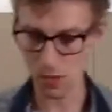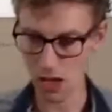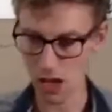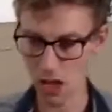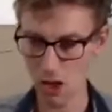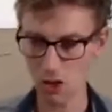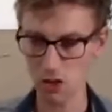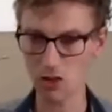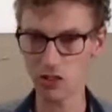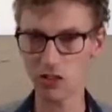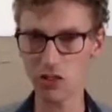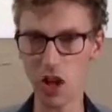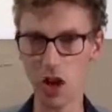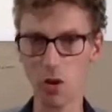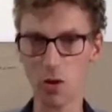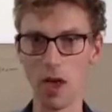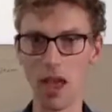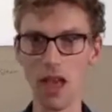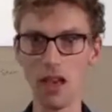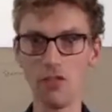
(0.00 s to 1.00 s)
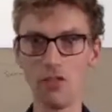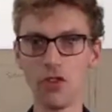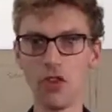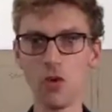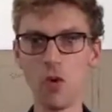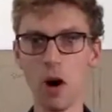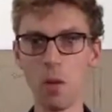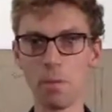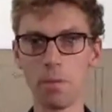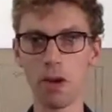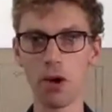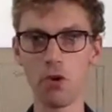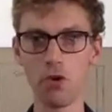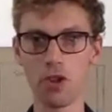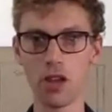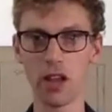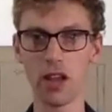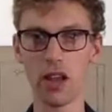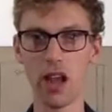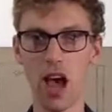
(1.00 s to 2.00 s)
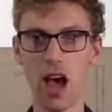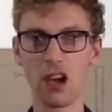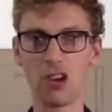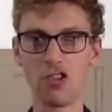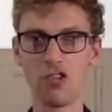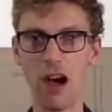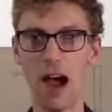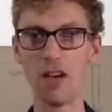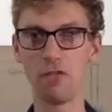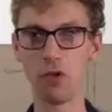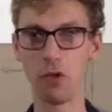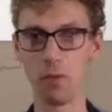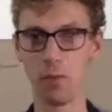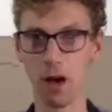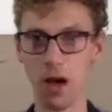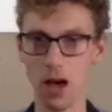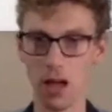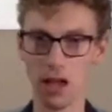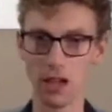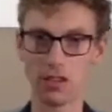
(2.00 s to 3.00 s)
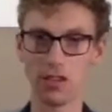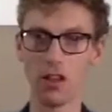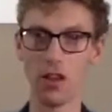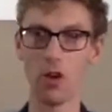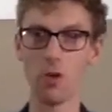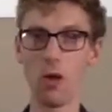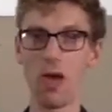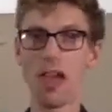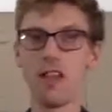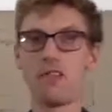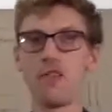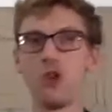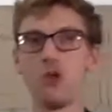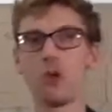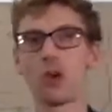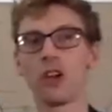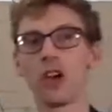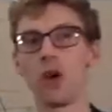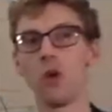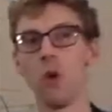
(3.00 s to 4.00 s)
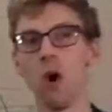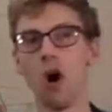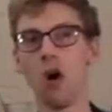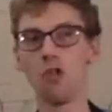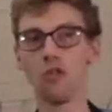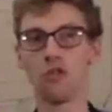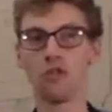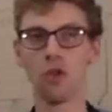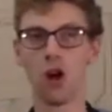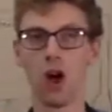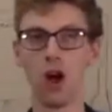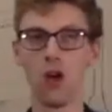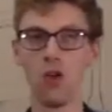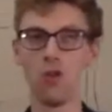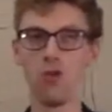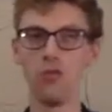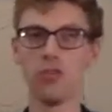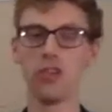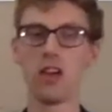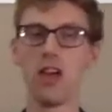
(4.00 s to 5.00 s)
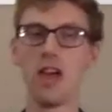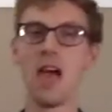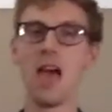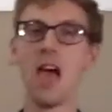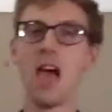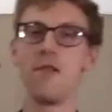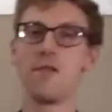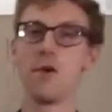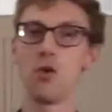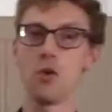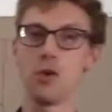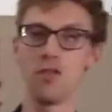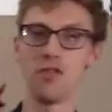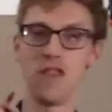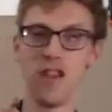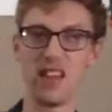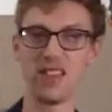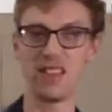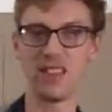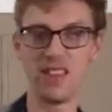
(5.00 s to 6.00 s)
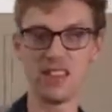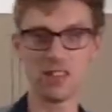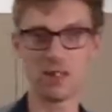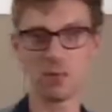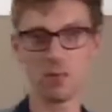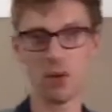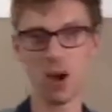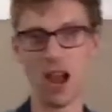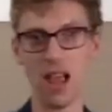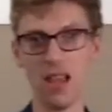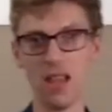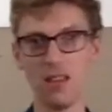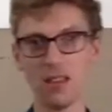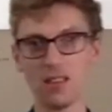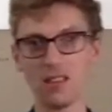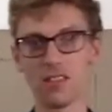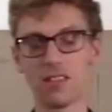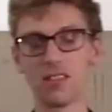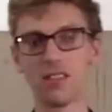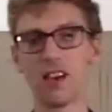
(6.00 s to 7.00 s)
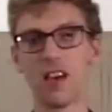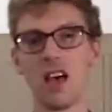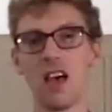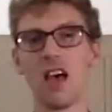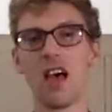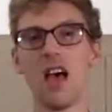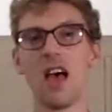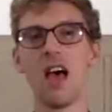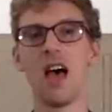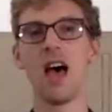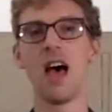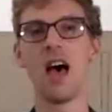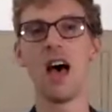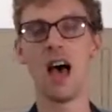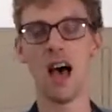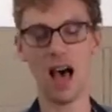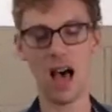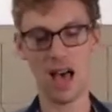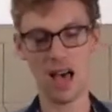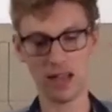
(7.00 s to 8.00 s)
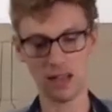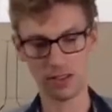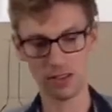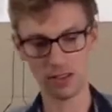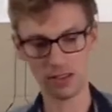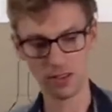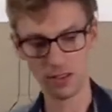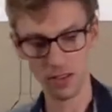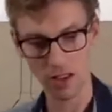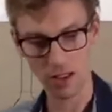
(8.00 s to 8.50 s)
So if you are building a gravel bike, so if you want to go off-road, if you want to fit disc brakes, and